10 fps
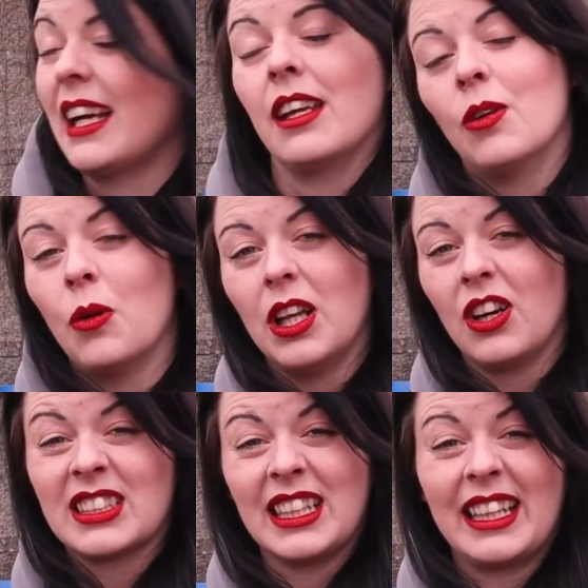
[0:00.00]
I know it
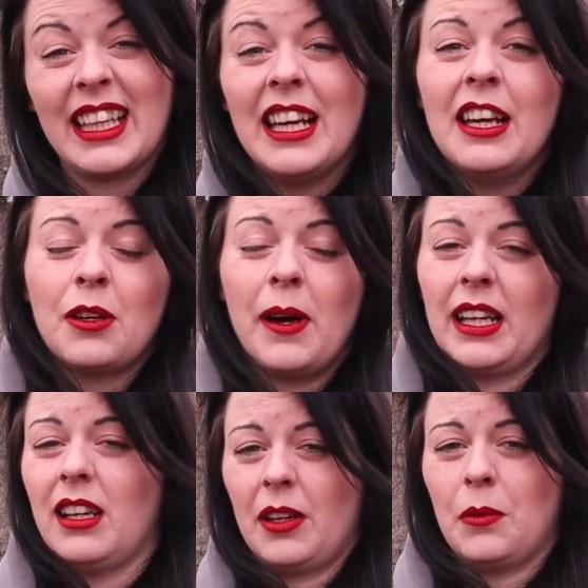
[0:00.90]
looks like
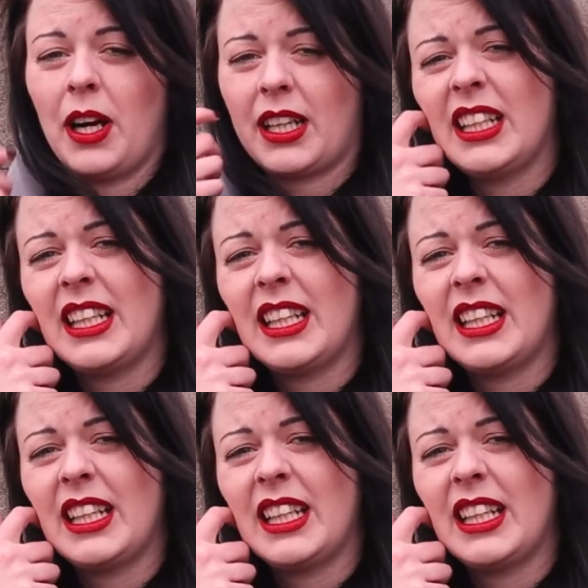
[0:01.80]
quite a lot of work